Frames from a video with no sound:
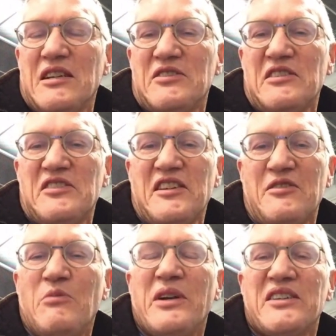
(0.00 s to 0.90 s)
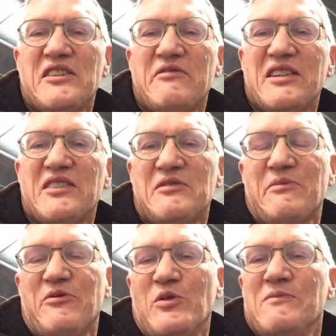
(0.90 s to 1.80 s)
as I said, nobody has ever done this
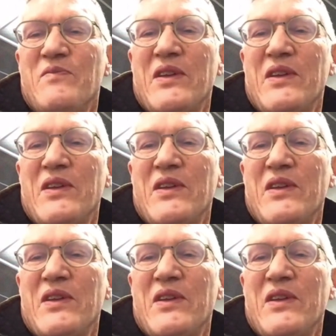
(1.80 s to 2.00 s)
before.